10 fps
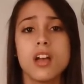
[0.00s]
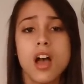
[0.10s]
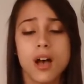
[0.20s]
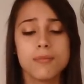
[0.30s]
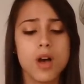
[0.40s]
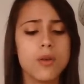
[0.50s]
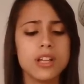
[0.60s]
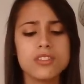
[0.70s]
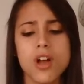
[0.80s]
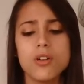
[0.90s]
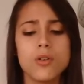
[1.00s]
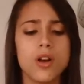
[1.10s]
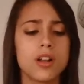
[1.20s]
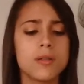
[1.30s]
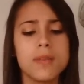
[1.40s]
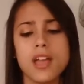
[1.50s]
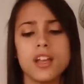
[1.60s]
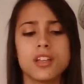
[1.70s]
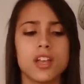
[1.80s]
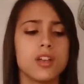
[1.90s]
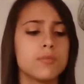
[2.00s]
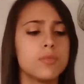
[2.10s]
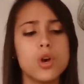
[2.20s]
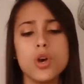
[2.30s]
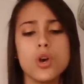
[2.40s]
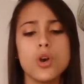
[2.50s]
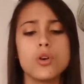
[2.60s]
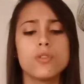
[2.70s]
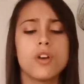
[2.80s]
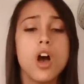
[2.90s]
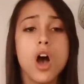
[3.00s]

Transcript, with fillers: I'm always gonna wanna make it move,